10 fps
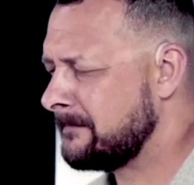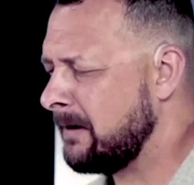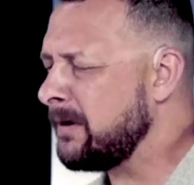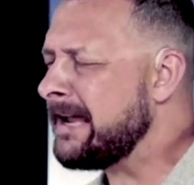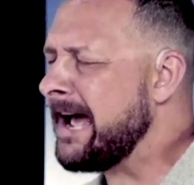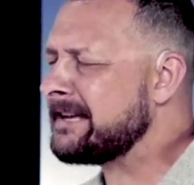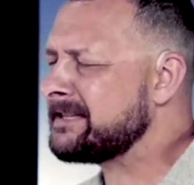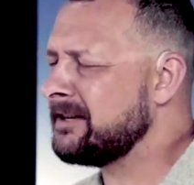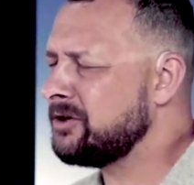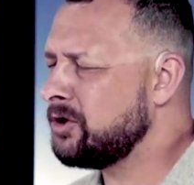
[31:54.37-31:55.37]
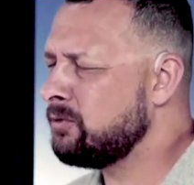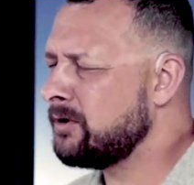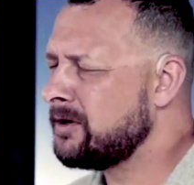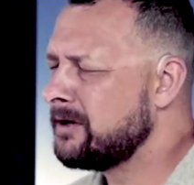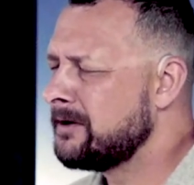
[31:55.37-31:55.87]
And we ask that you
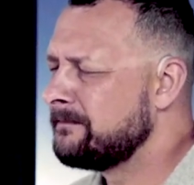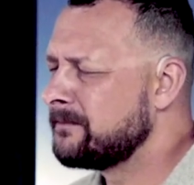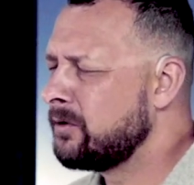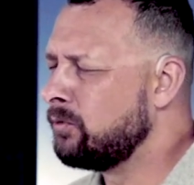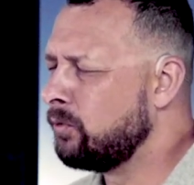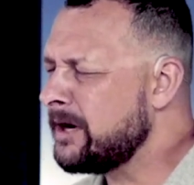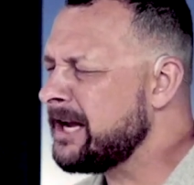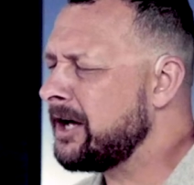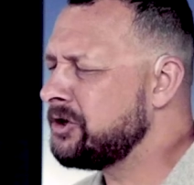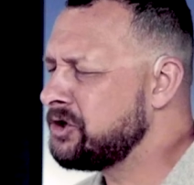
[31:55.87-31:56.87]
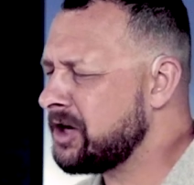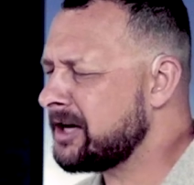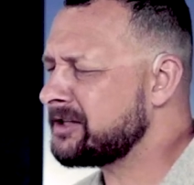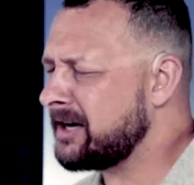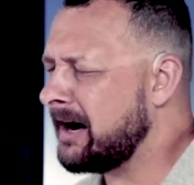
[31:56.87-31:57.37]
would
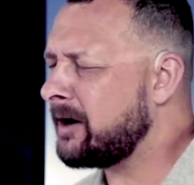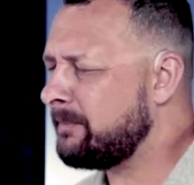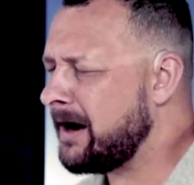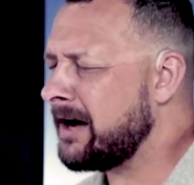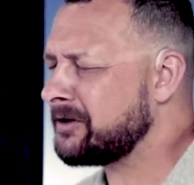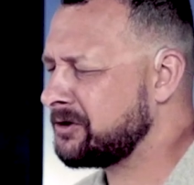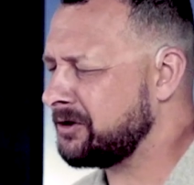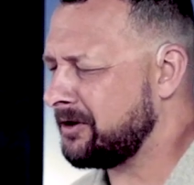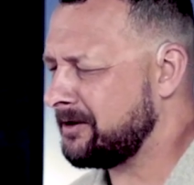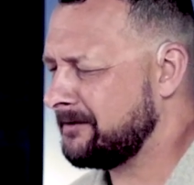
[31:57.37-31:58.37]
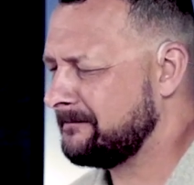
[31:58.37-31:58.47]
readjust our posture